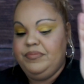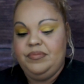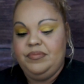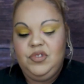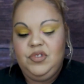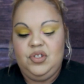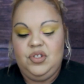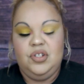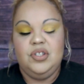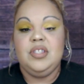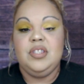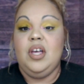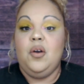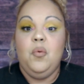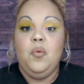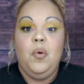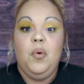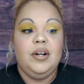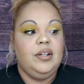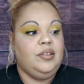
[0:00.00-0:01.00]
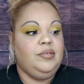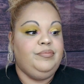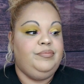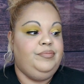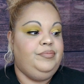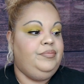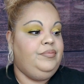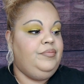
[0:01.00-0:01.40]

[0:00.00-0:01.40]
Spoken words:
It's just like water.